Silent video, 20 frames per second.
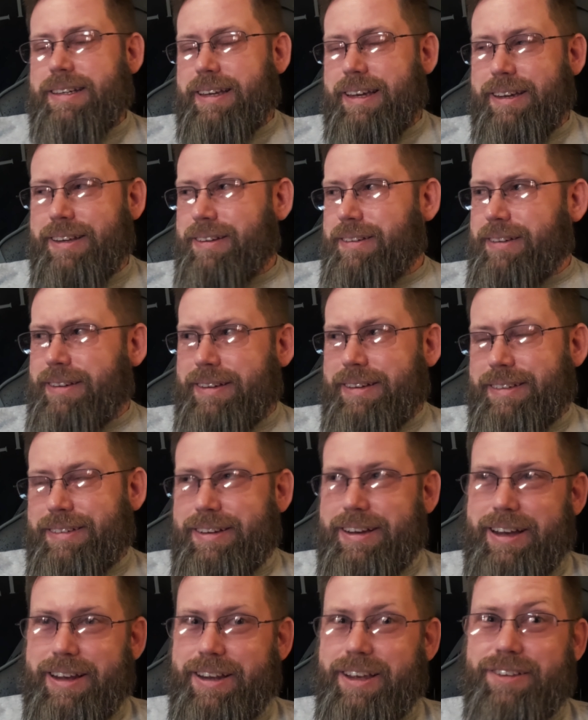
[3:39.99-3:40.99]
And
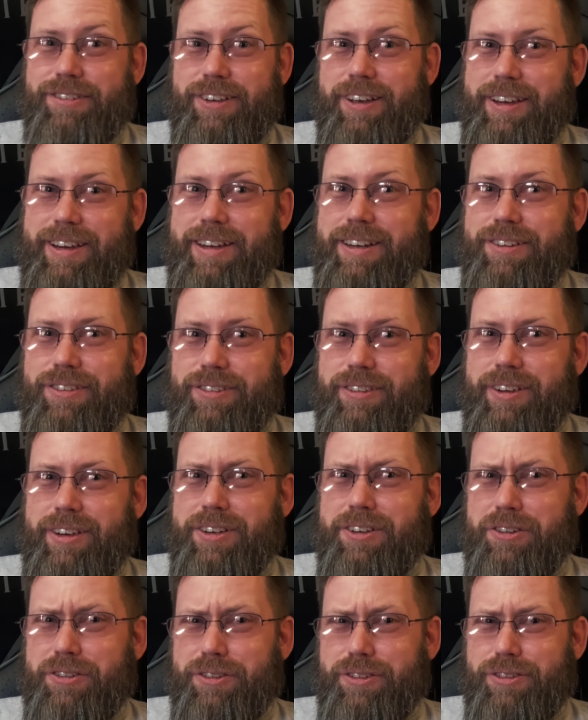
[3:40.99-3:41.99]
I guess I get it,
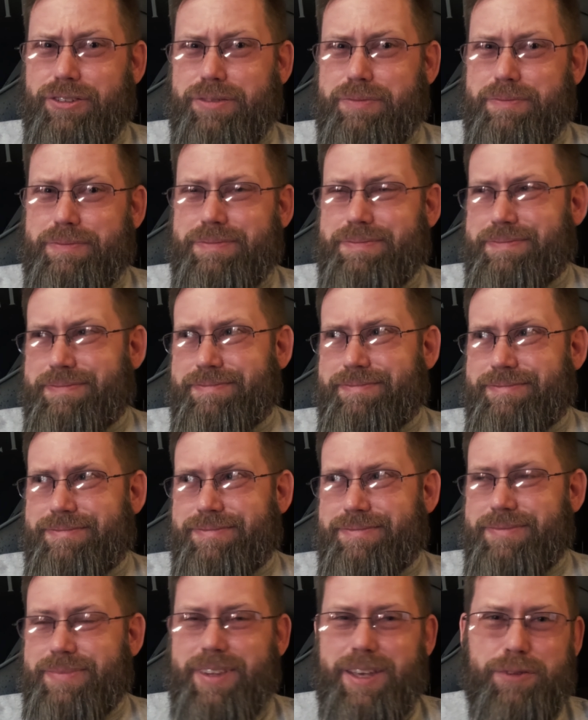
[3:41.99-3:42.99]
Sig, because
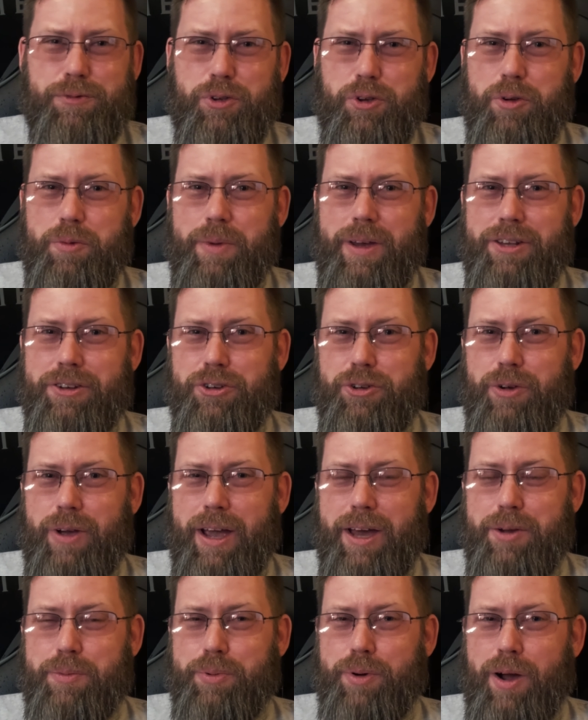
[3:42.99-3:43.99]
if you admitted you
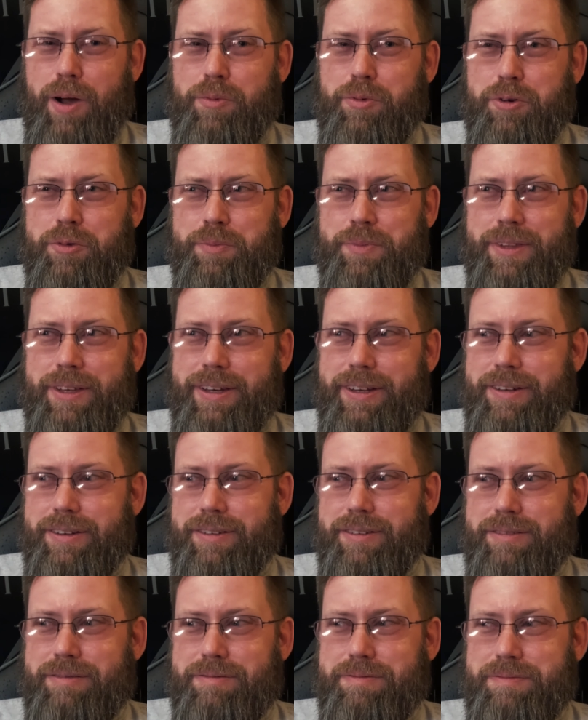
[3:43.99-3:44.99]
had a problem,
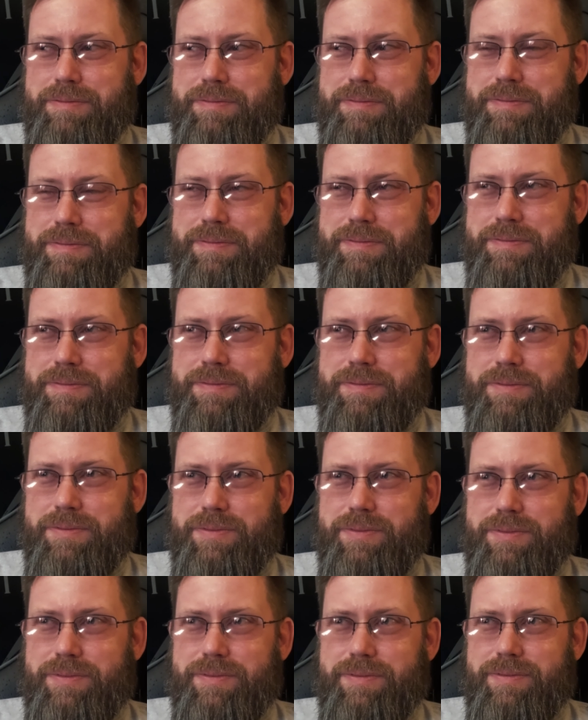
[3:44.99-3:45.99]
then
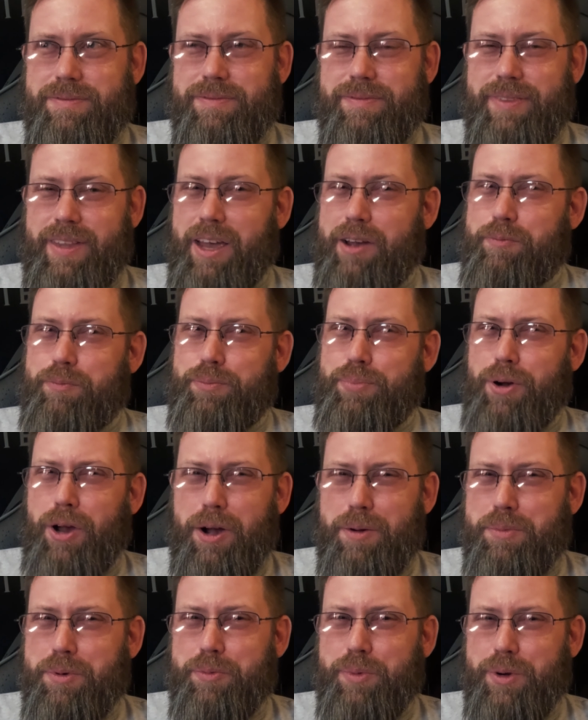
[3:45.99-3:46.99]
that
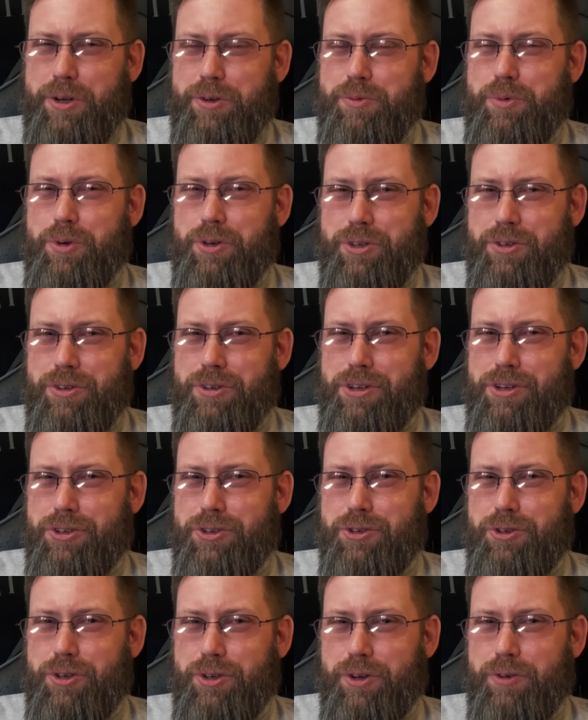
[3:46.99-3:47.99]
probably wouldn't look
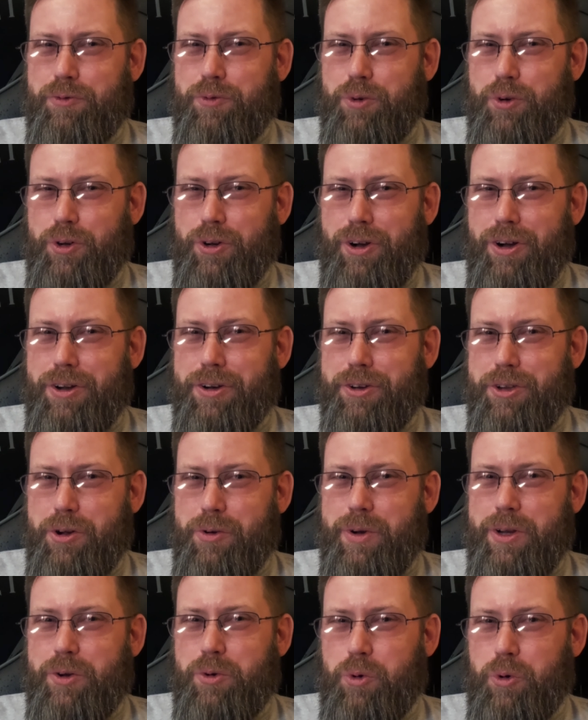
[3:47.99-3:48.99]
too good for your
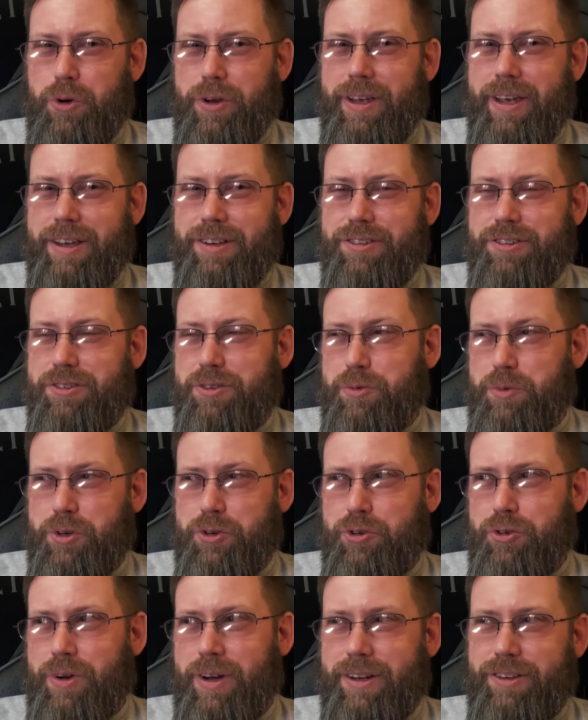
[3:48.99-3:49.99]
ongoing court cases when
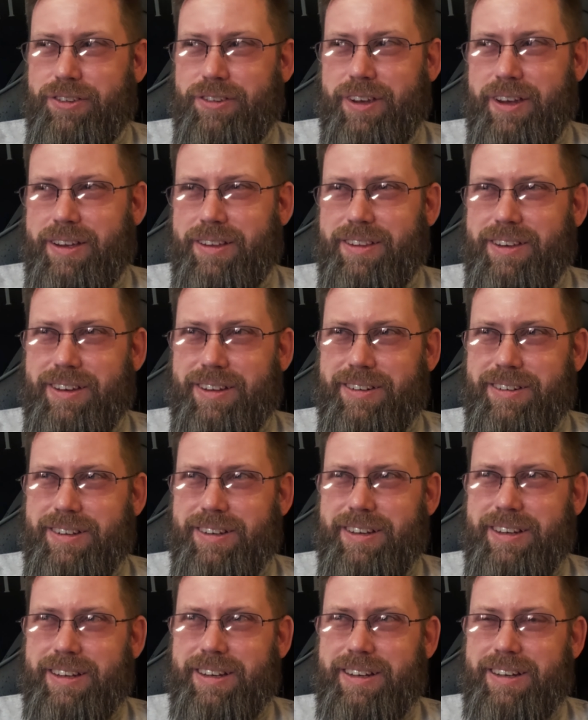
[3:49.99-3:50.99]
you're trying to say that
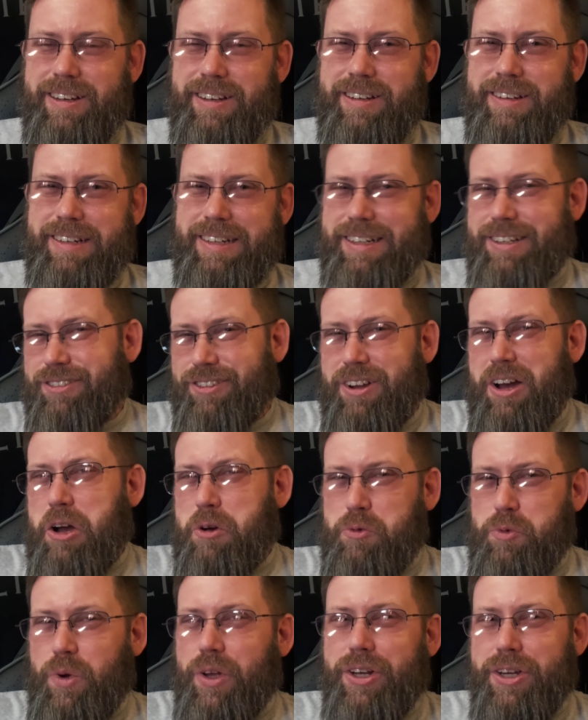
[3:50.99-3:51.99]
it's
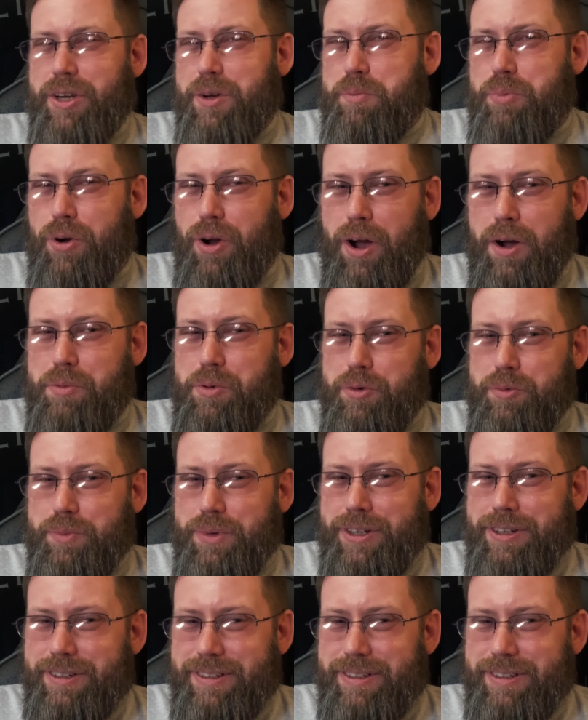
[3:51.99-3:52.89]
not really a problem.